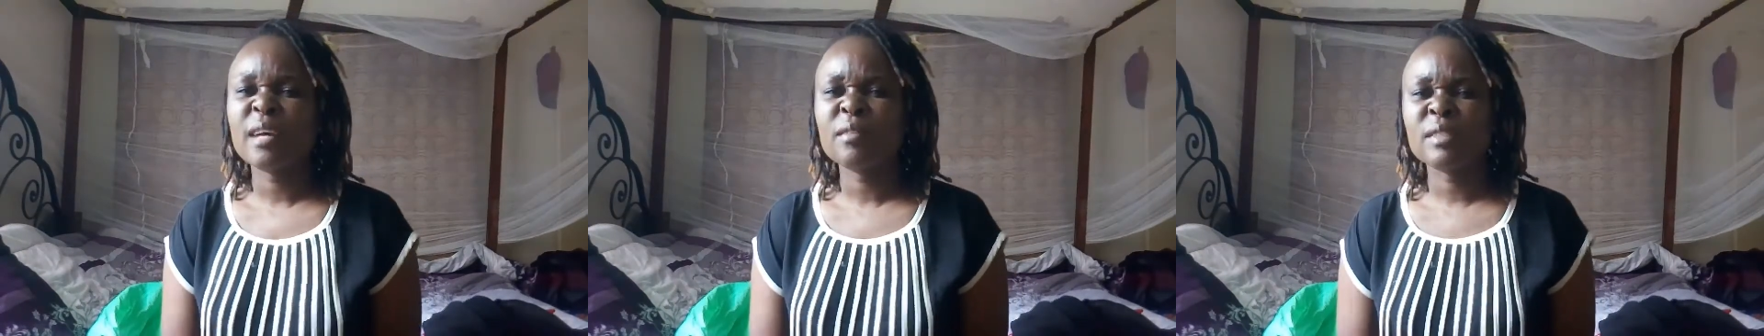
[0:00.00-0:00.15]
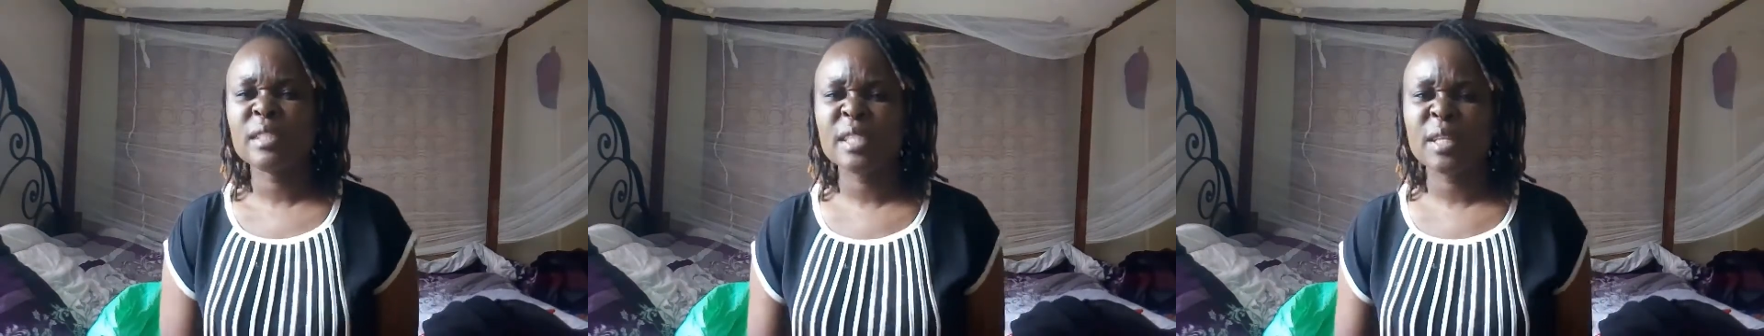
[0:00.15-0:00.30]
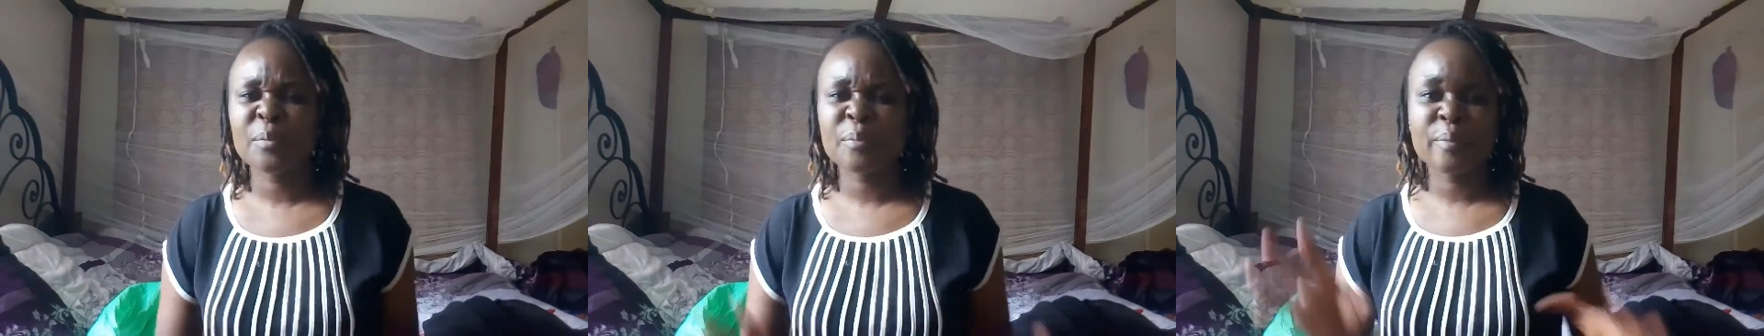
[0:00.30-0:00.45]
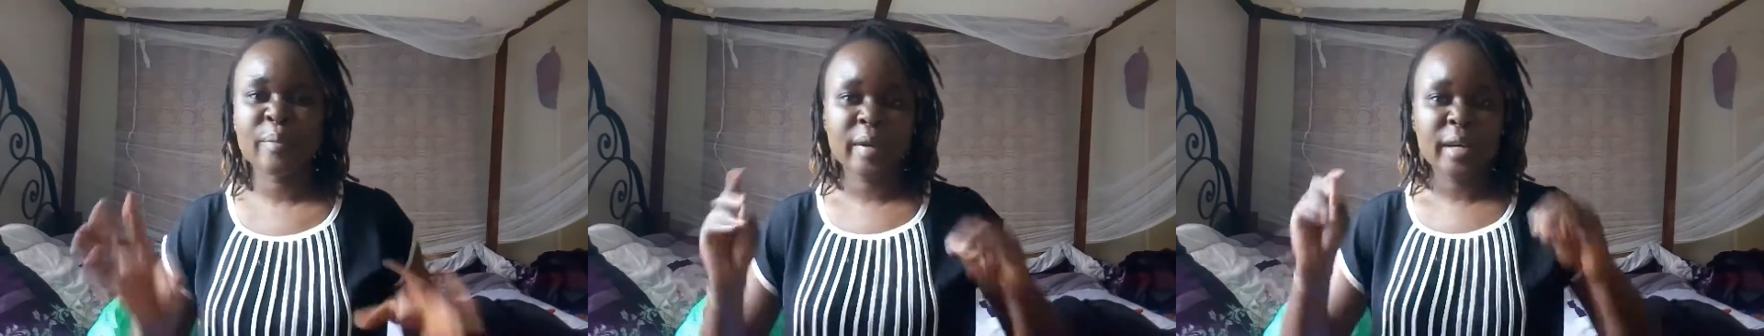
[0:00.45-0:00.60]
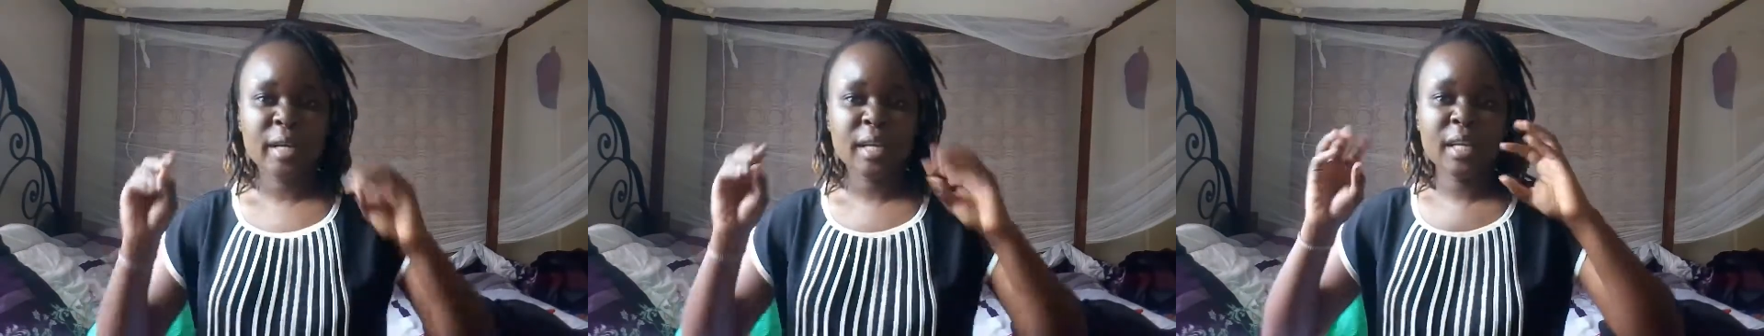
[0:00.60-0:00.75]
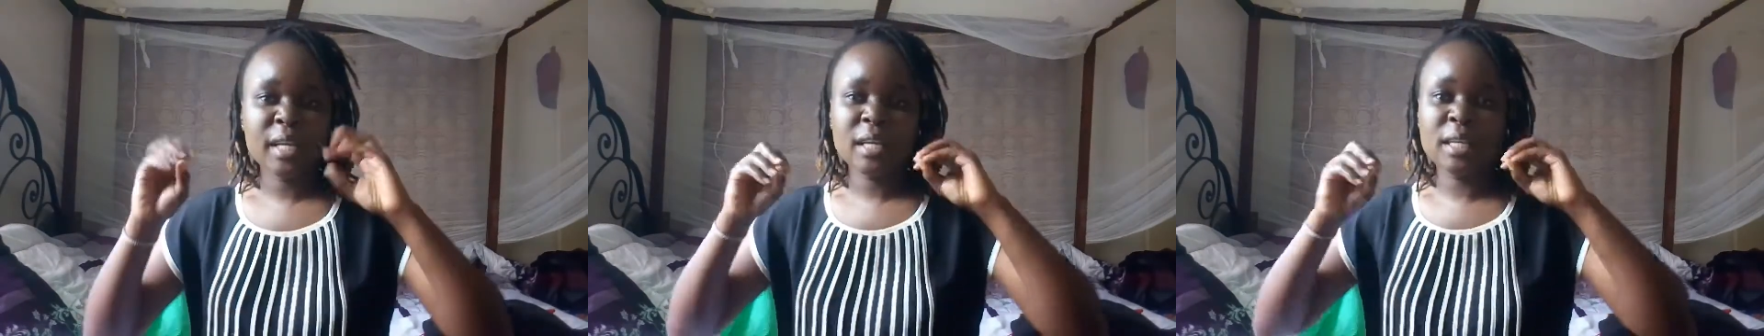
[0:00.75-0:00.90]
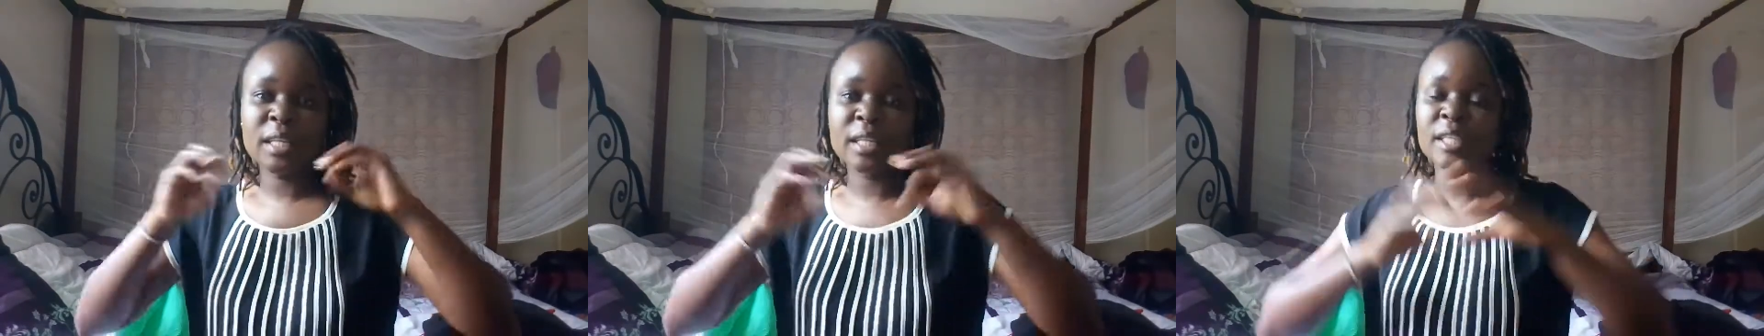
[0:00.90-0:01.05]
me say, pretty
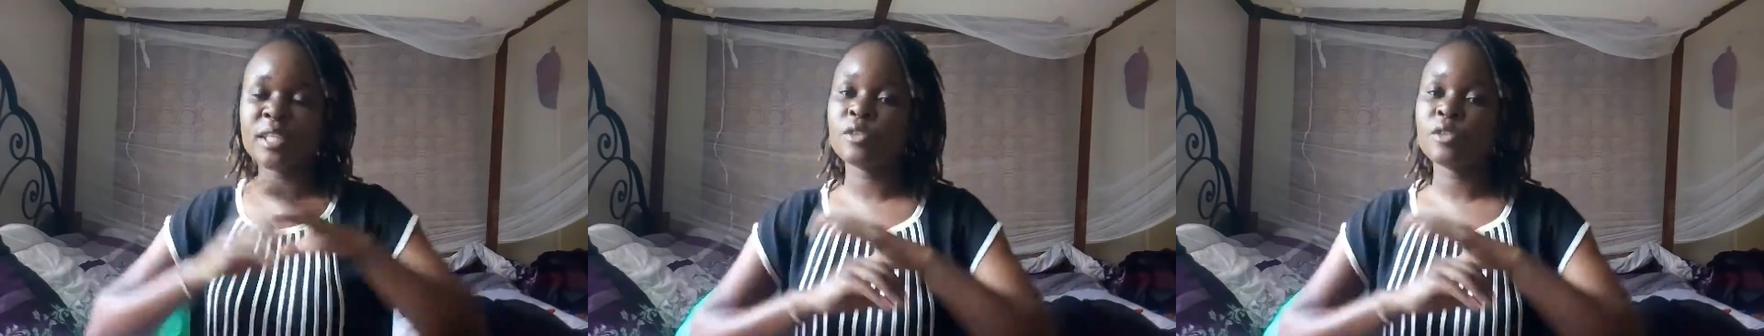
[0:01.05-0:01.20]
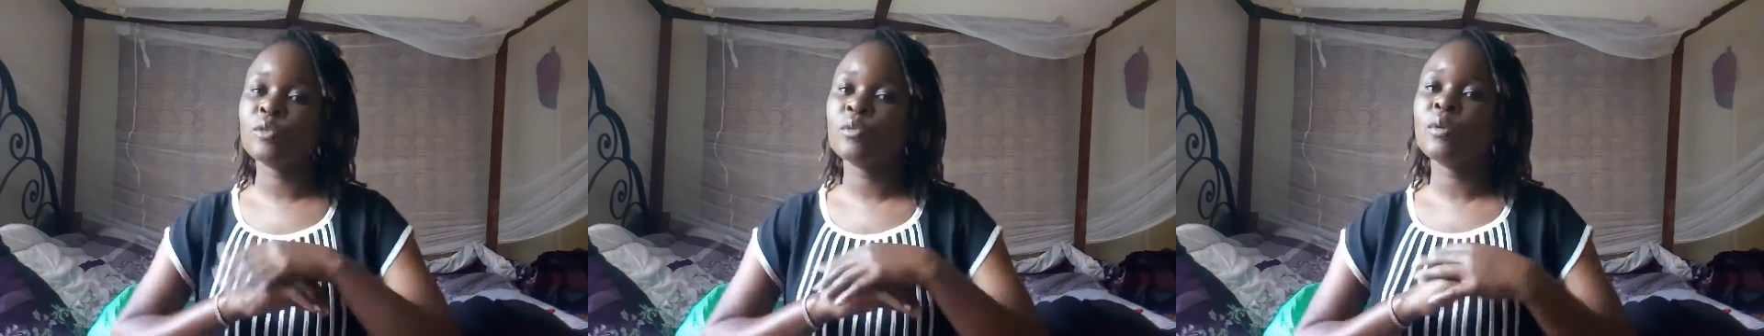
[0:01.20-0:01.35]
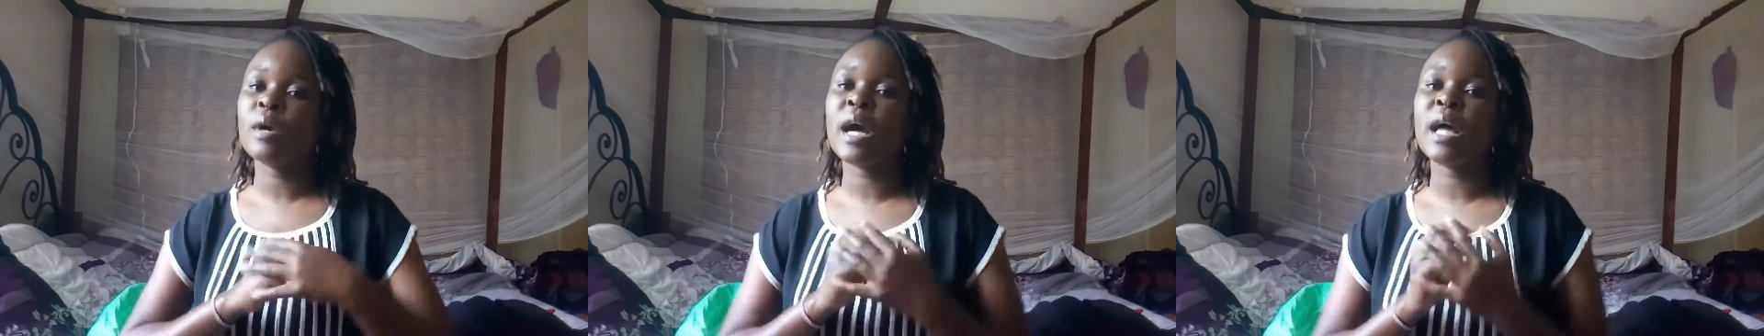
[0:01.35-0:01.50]
little,